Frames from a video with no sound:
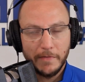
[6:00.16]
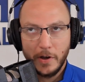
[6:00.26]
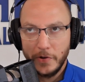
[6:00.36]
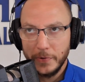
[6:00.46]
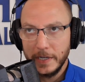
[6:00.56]

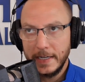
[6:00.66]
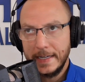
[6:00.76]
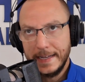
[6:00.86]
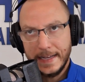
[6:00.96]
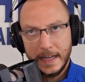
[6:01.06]
500,
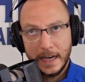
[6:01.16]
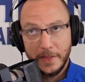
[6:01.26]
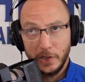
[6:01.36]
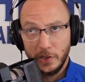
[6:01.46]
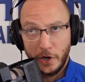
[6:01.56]

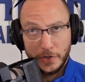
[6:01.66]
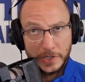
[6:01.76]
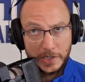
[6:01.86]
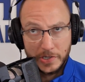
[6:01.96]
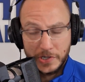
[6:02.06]
the
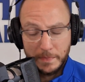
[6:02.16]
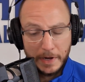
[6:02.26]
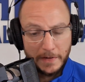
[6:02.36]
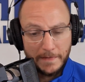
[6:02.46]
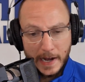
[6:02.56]
largest chip
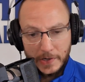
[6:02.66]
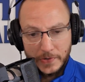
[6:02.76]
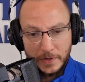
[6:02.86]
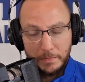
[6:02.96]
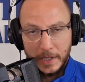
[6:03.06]

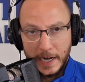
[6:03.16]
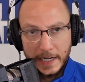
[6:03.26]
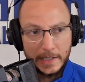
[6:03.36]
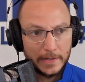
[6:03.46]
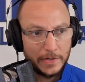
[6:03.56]
manufacturer on the
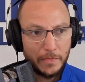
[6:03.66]
planet,